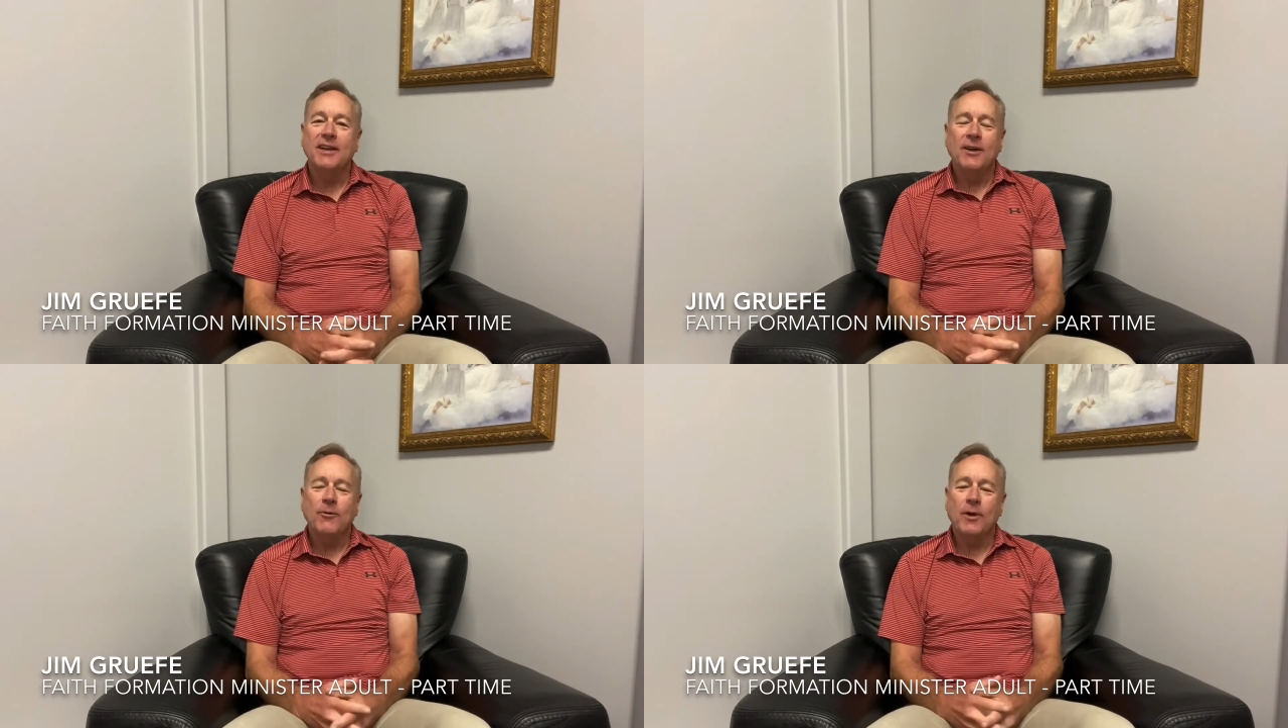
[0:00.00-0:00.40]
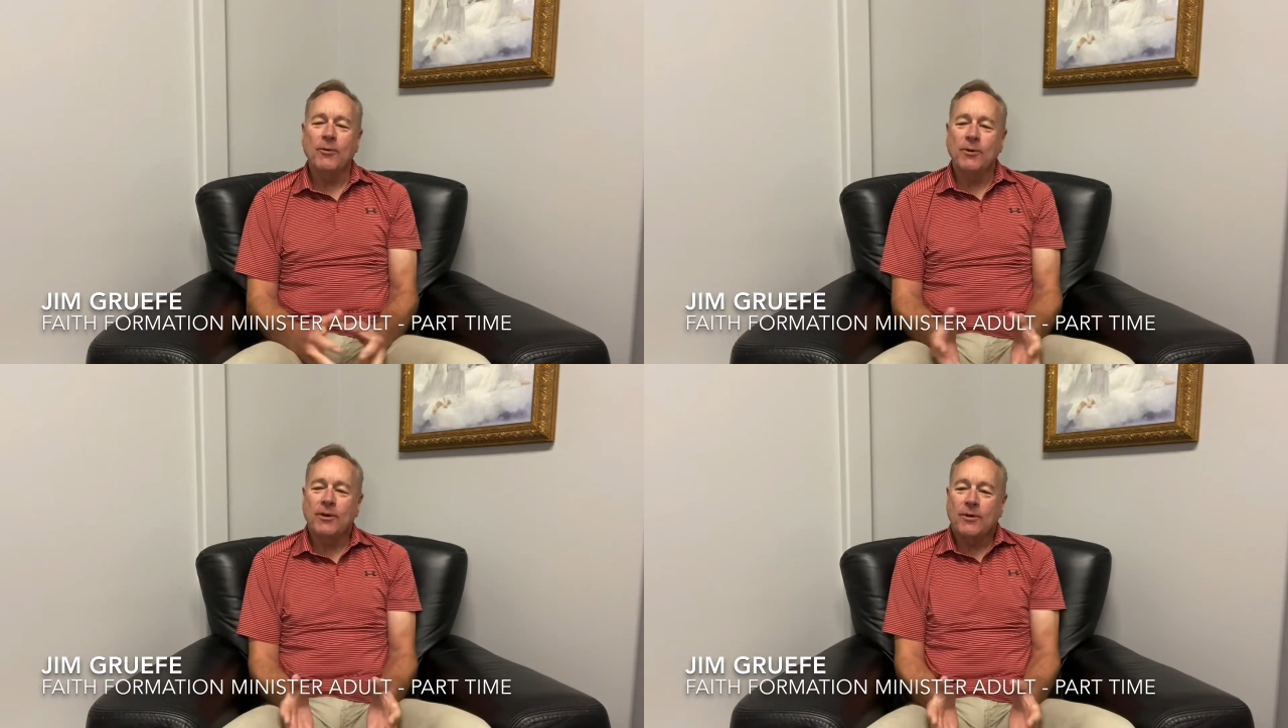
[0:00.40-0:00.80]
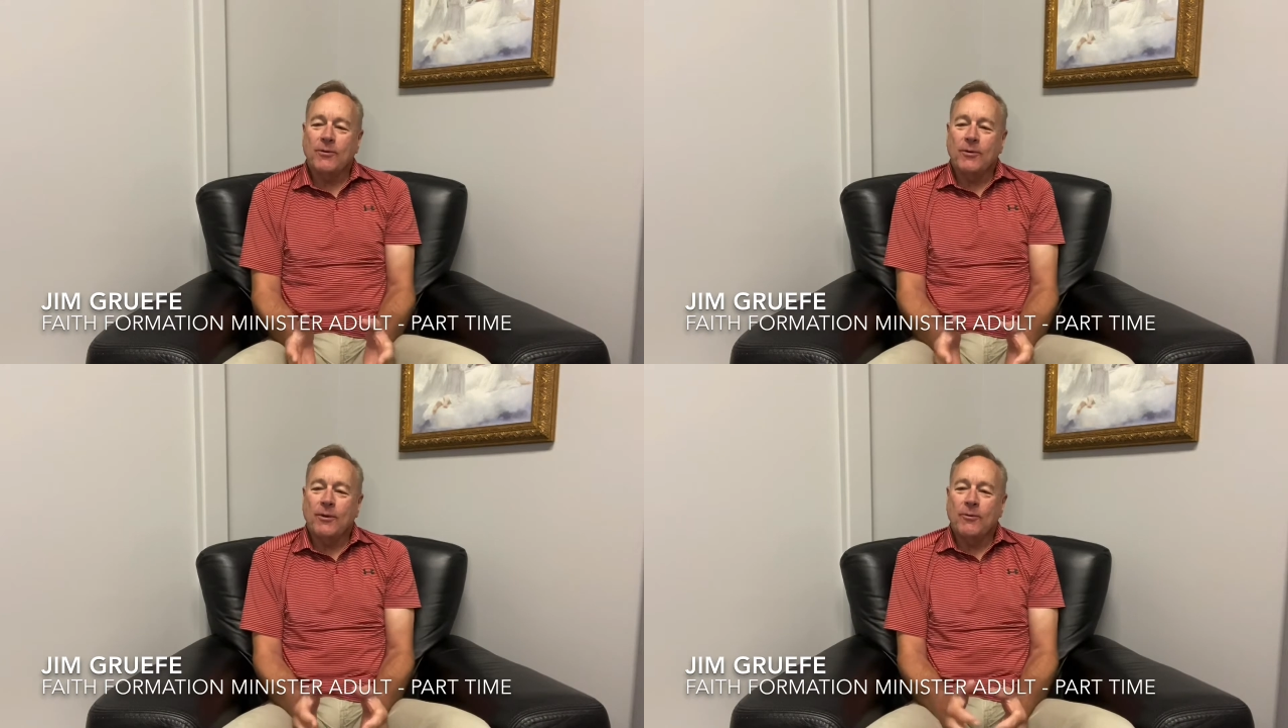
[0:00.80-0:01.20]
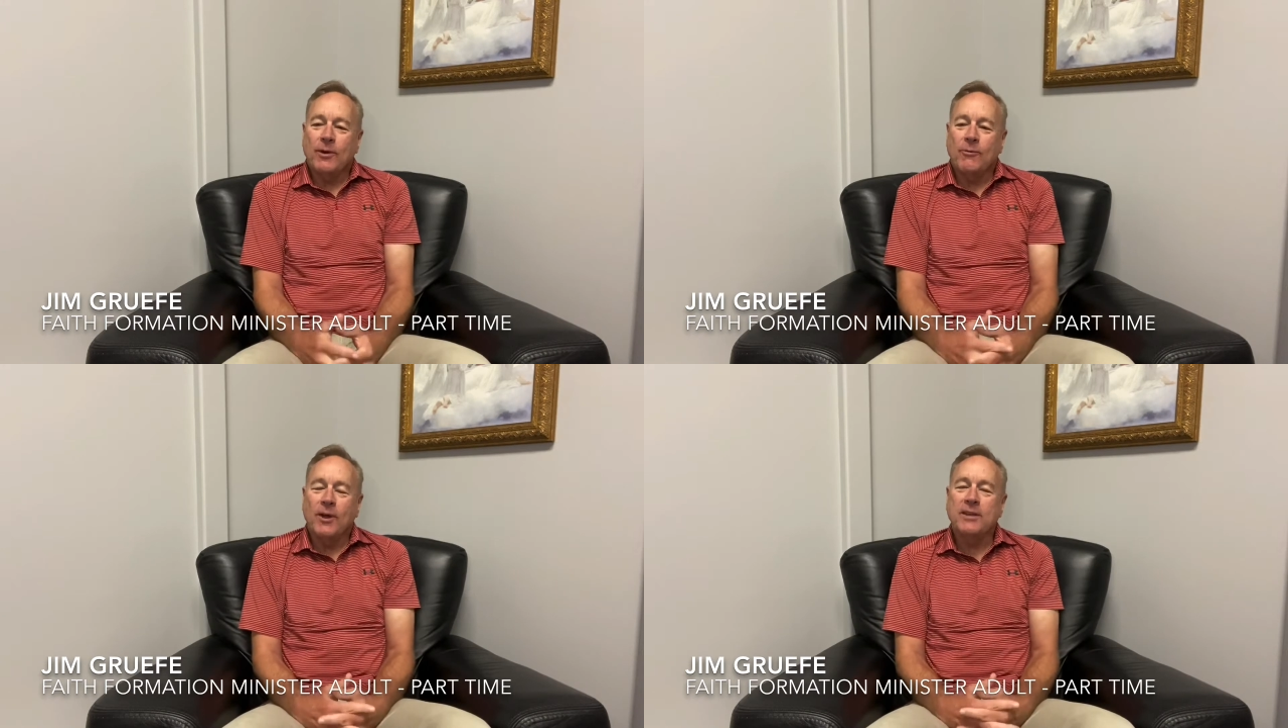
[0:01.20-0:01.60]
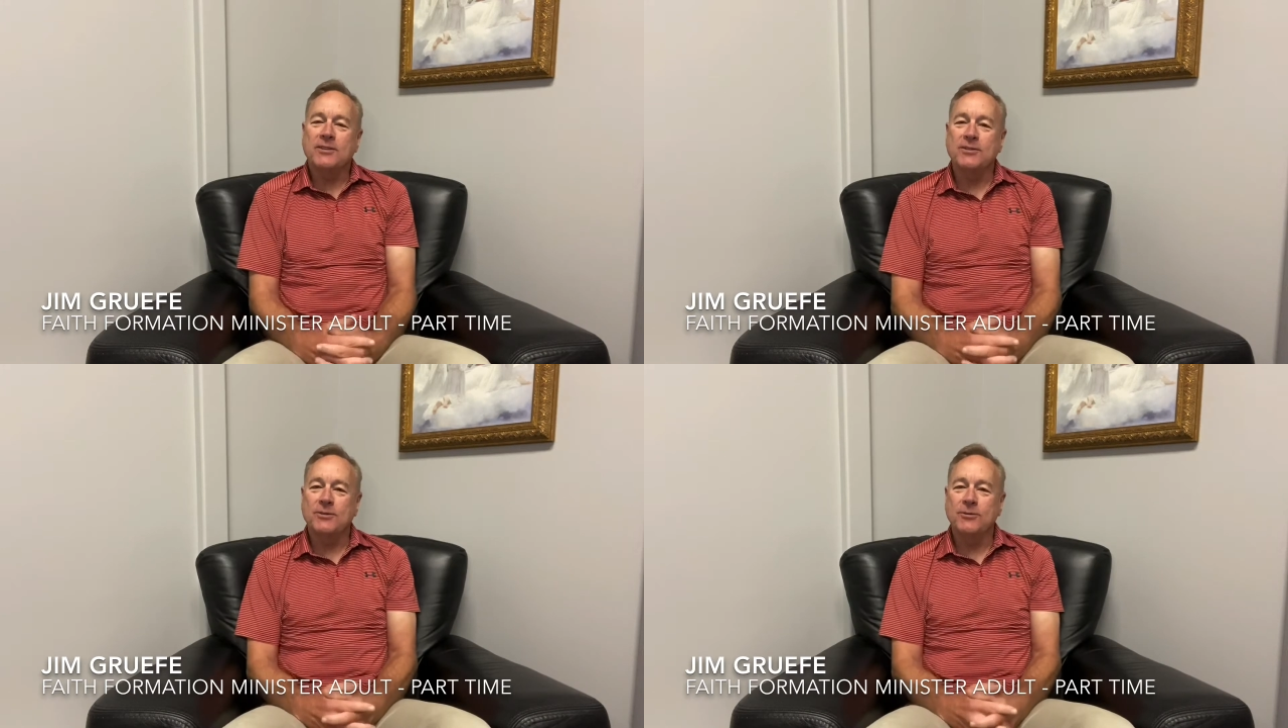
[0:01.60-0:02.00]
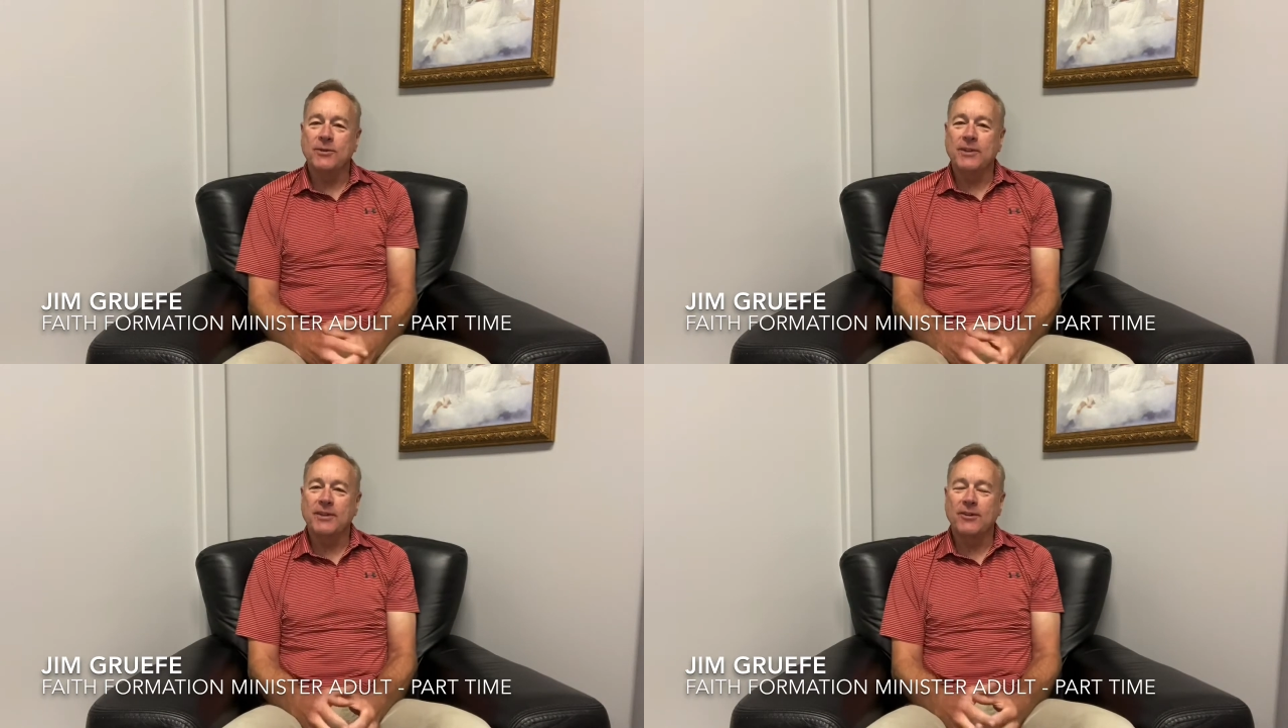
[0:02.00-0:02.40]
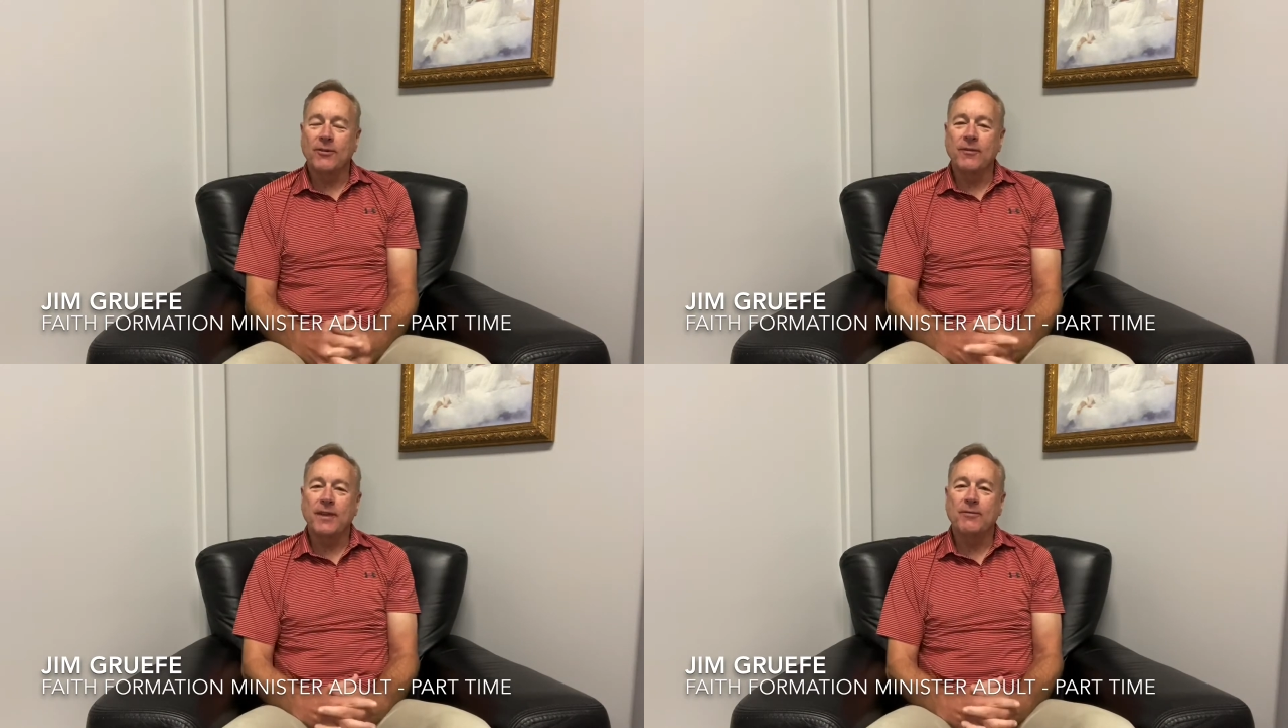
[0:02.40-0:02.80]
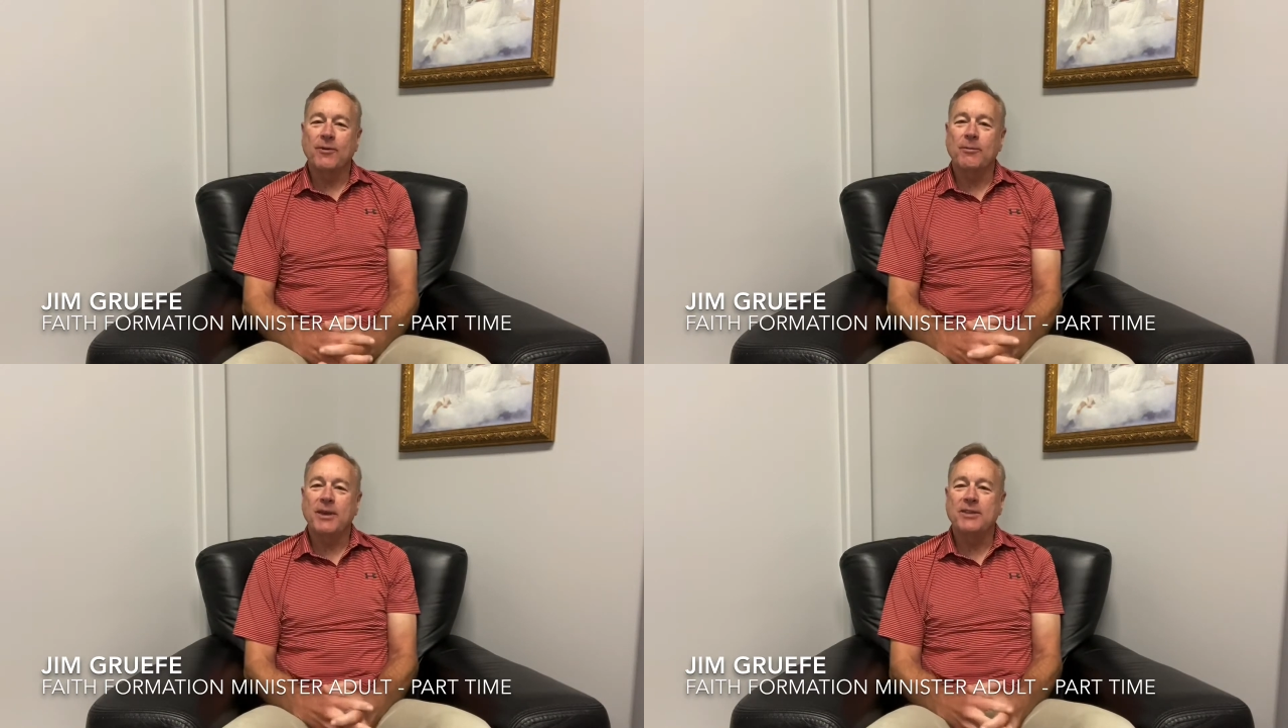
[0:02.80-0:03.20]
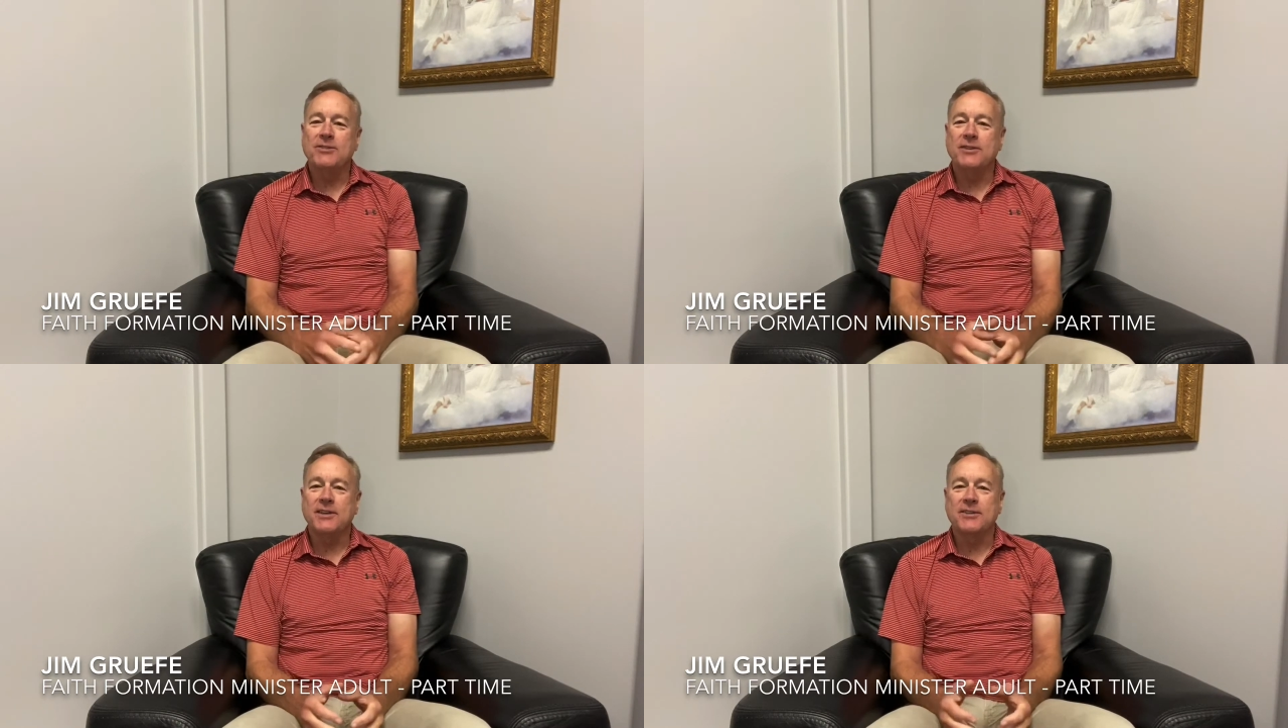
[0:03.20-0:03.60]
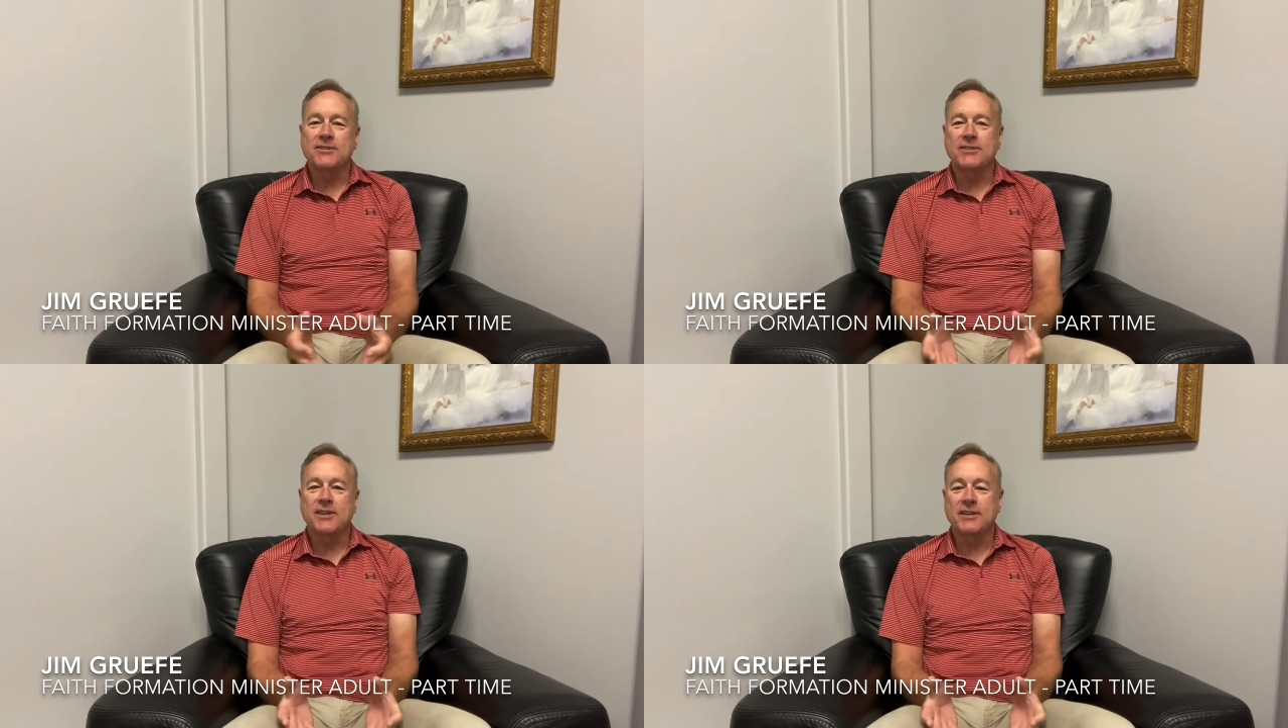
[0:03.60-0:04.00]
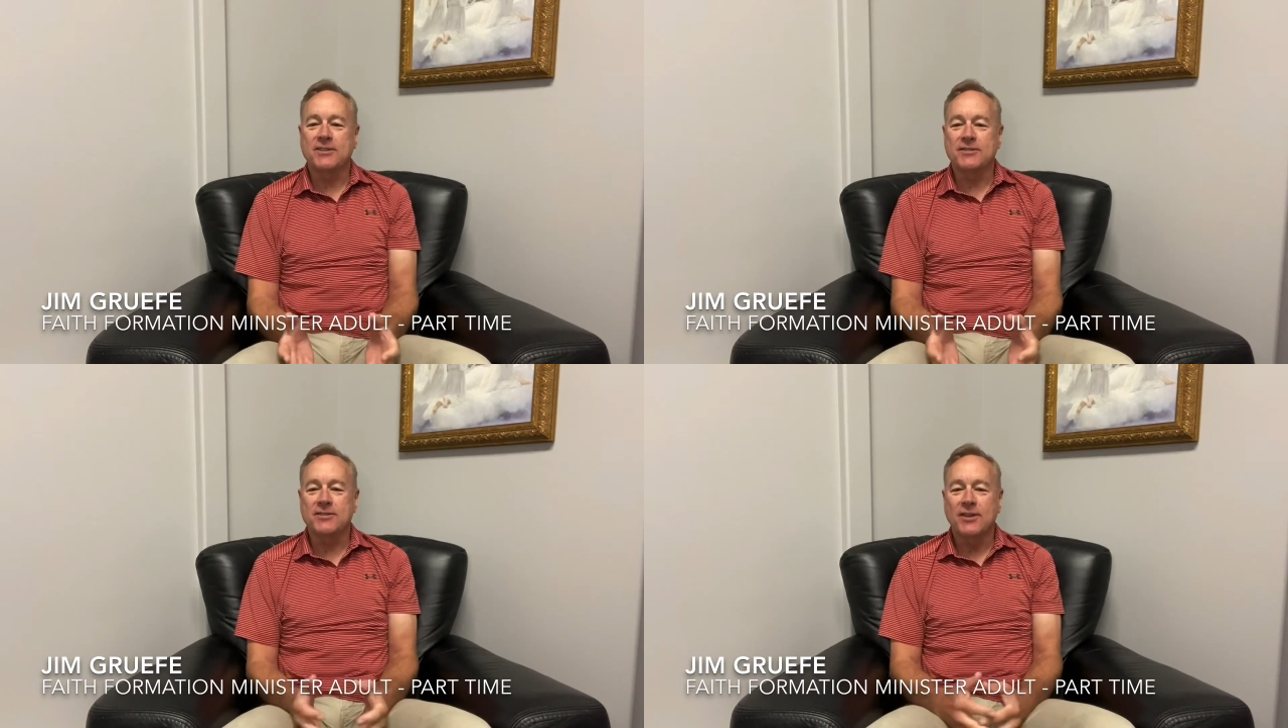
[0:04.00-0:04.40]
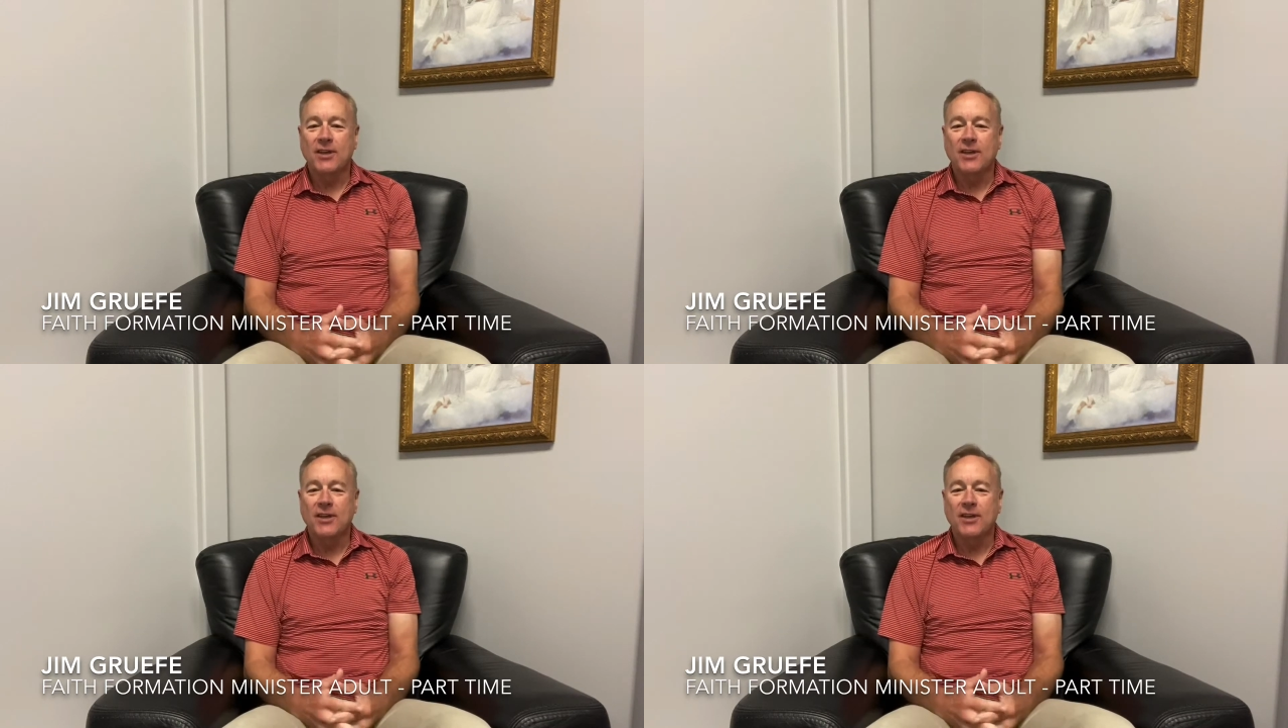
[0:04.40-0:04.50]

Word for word: What we're what we want to do with Adult Faith Formation is is